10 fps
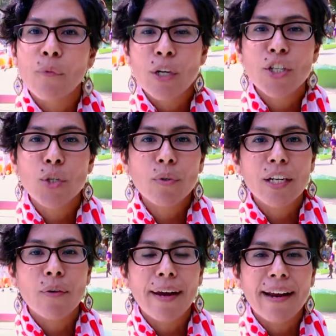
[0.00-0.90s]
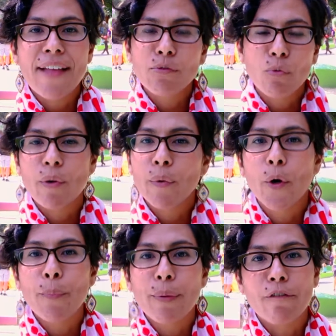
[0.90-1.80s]
which is really great, and that's what we
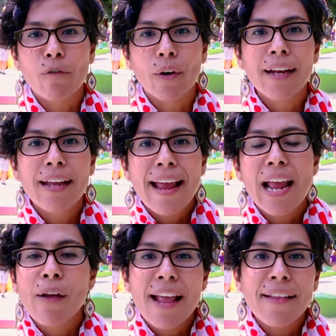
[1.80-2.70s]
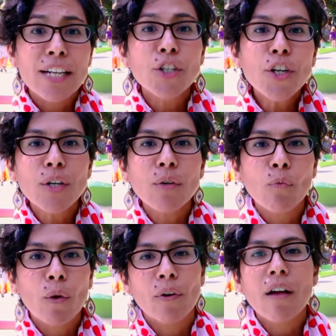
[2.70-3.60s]
were hoping for. And in turn,
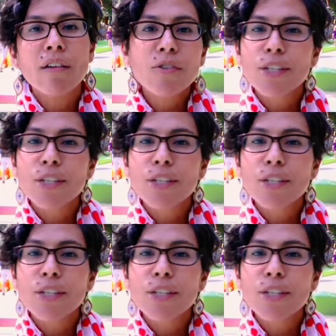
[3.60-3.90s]
what we're also